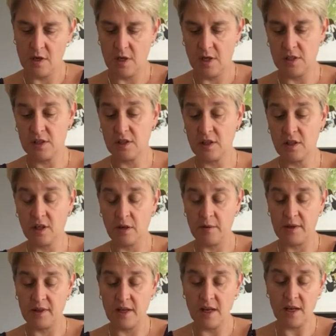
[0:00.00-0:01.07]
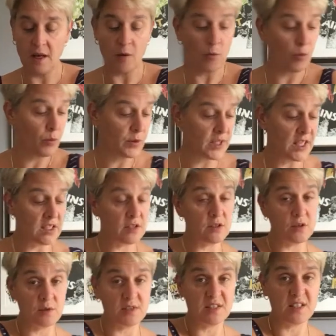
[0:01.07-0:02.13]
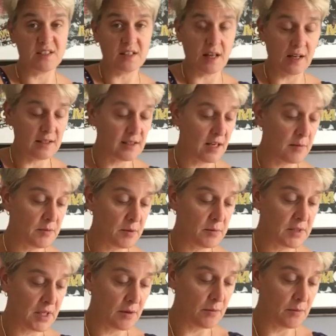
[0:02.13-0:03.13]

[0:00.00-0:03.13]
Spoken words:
It's going to go in there, and what we need to do is to sellotape them down.